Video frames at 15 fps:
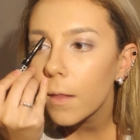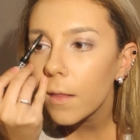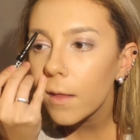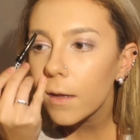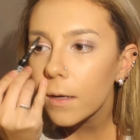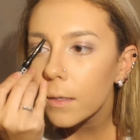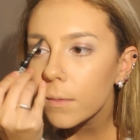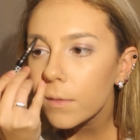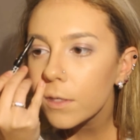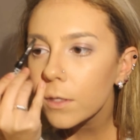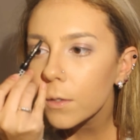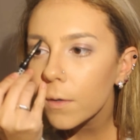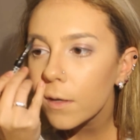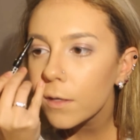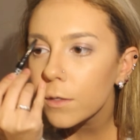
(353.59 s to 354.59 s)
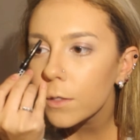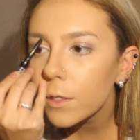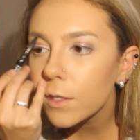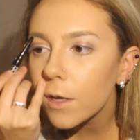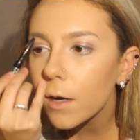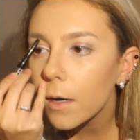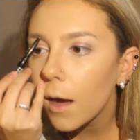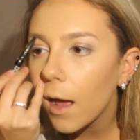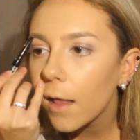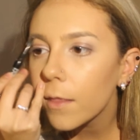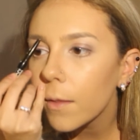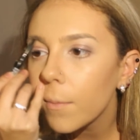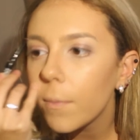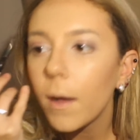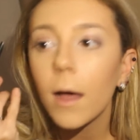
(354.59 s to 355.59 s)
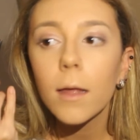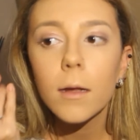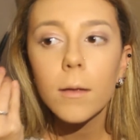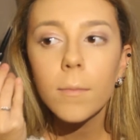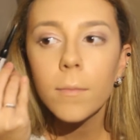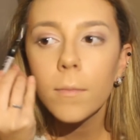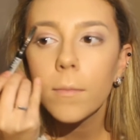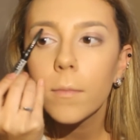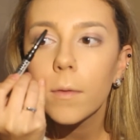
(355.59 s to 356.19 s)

Then I'm just going to start at the bottom